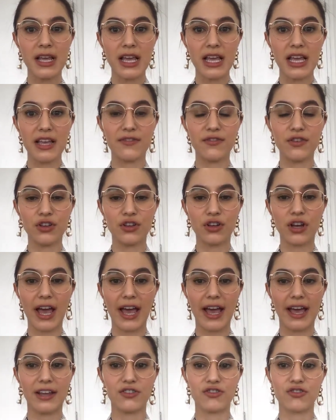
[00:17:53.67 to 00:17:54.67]
If you
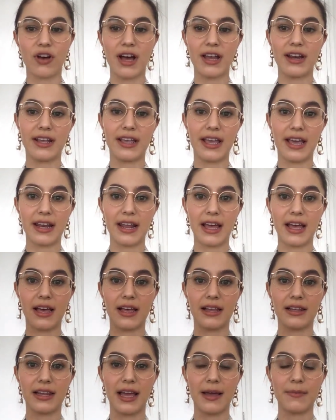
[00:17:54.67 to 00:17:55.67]
can, try to get a, a
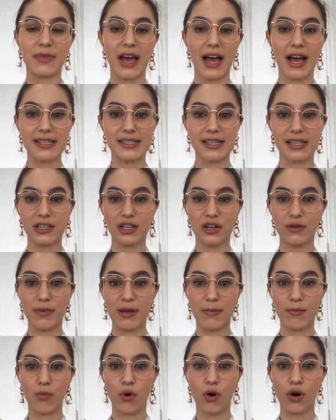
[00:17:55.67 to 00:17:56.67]
lamp that has a little bit
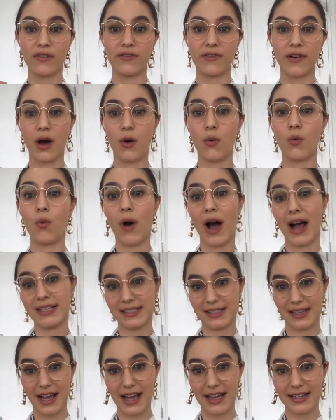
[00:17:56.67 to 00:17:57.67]
more of a white
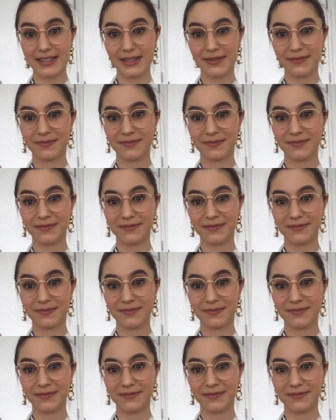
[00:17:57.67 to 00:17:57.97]
light.